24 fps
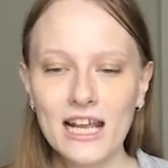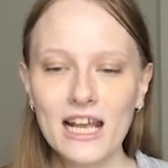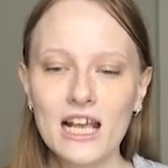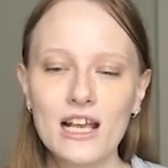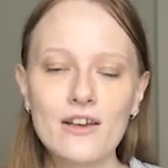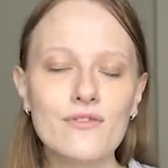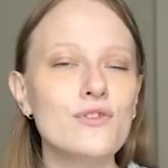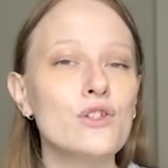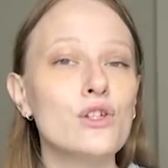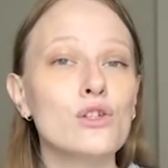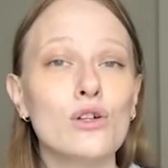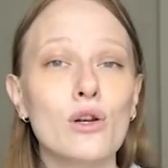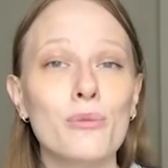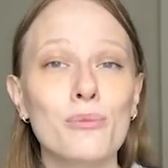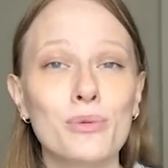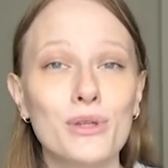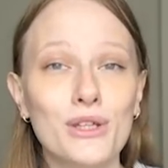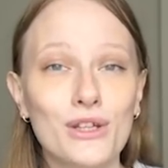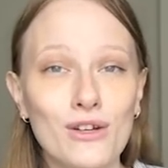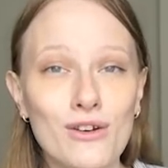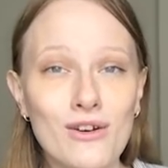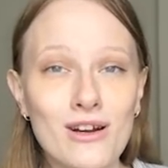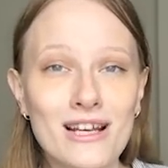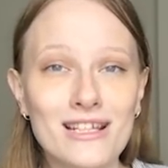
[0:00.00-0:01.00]
If you're a
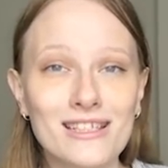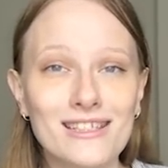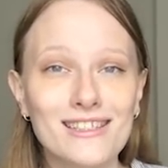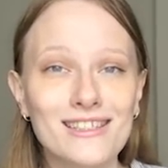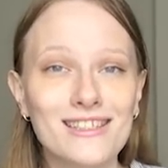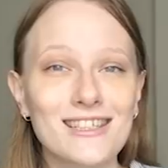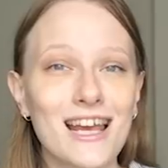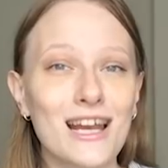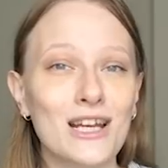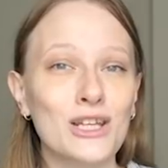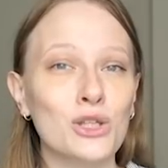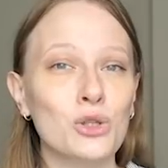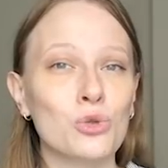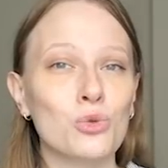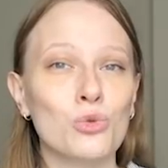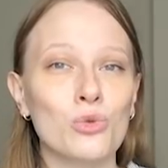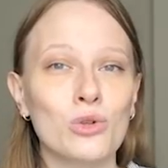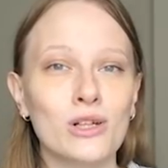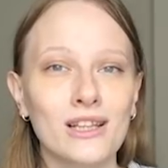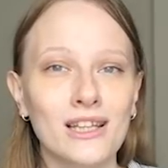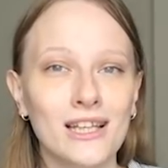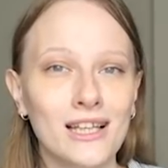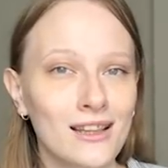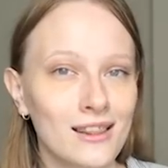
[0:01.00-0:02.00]
purist and you
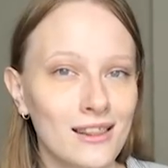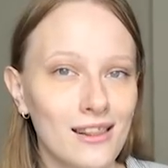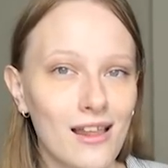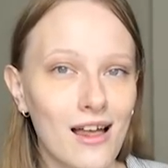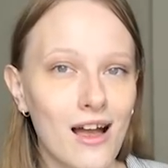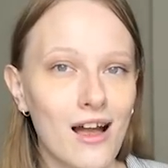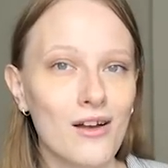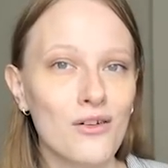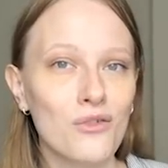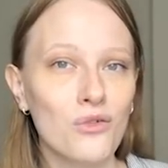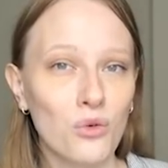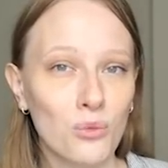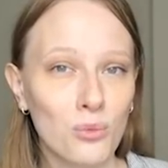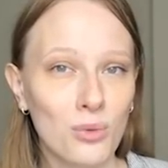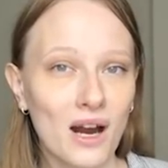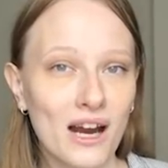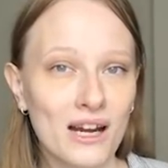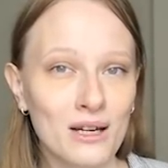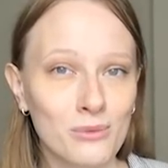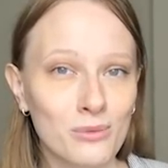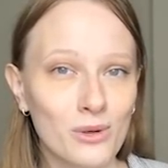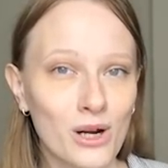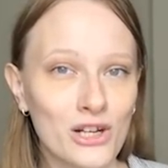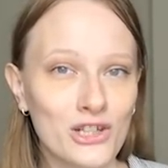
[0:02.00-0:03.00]
really love
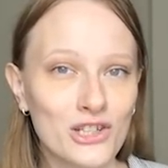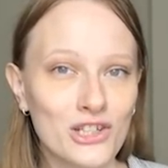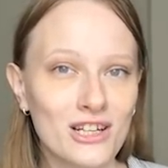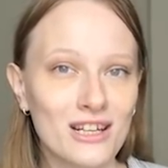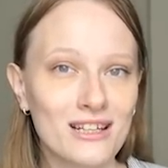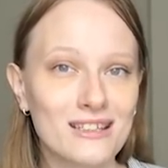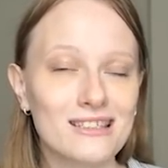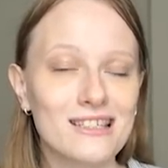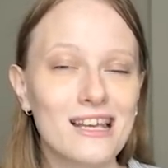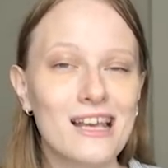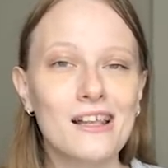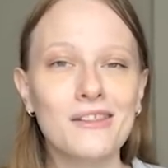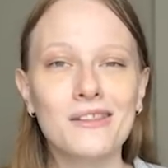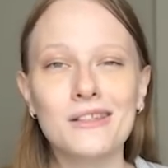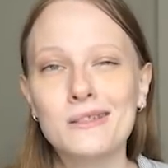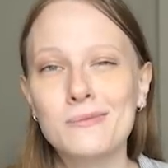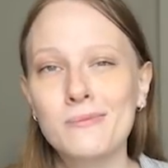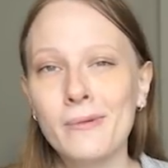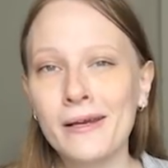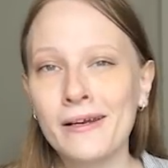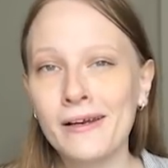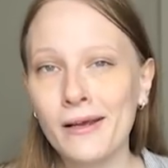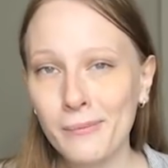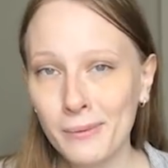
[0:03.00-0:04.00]
Pride and Prejudice, this
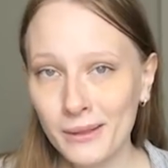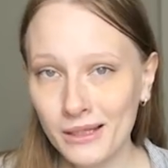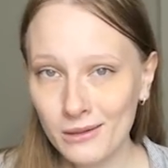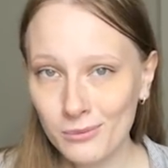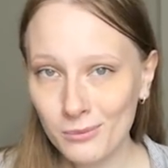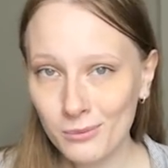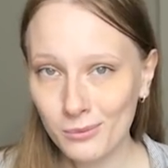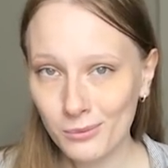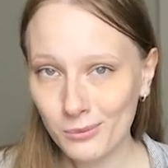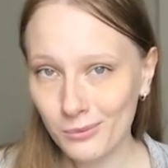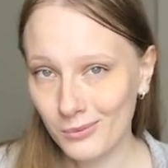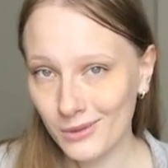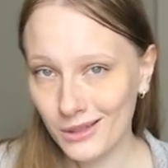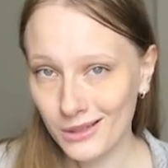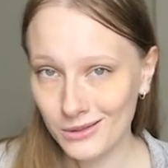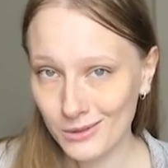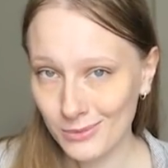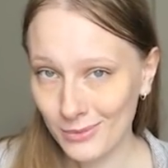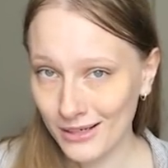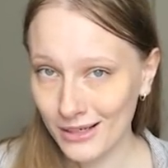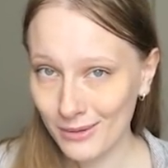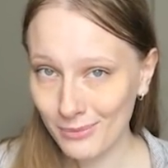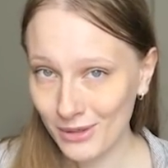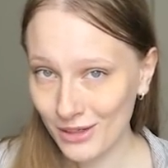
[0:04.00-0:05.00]
might not be
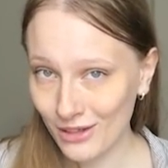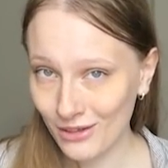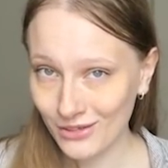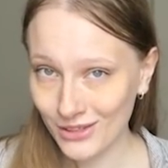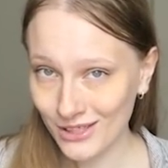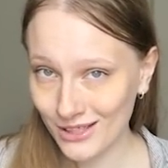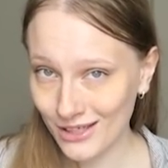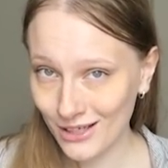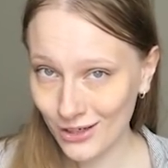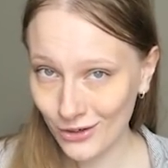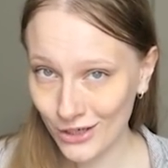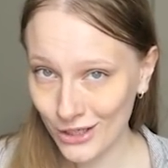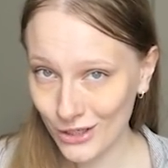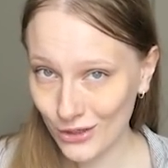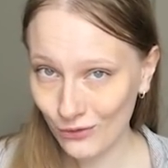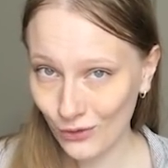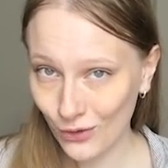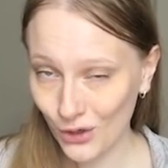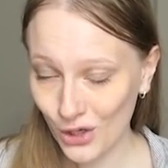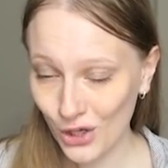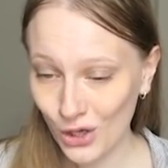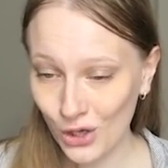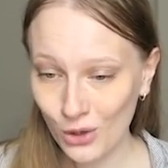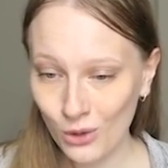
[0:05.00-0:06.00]
the series for
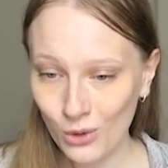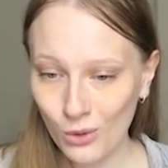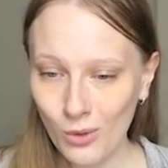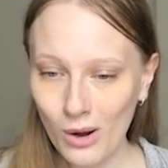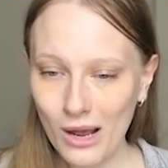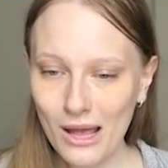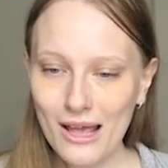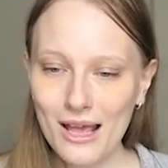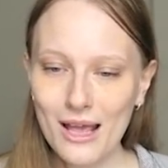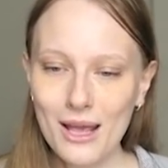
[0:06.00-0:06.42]
you,